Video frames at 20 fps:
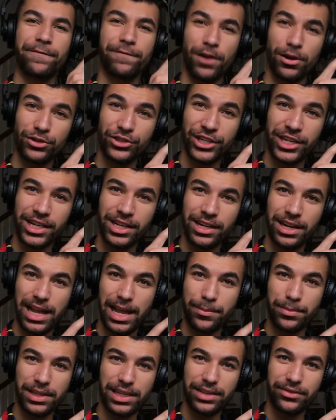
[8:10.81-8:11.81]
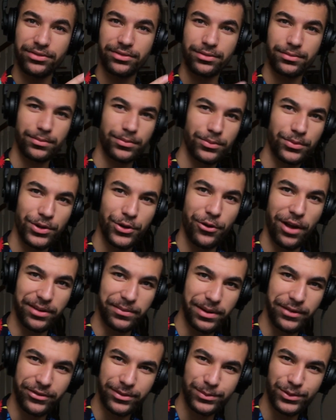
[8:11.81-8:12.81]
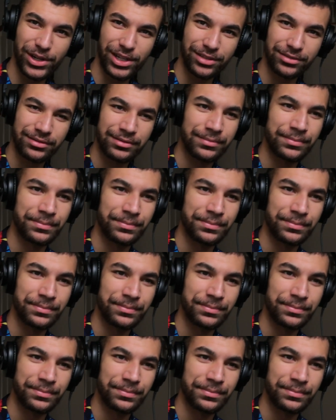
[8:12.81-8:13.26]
Fojin, I believe. Correct me if I'm wrong.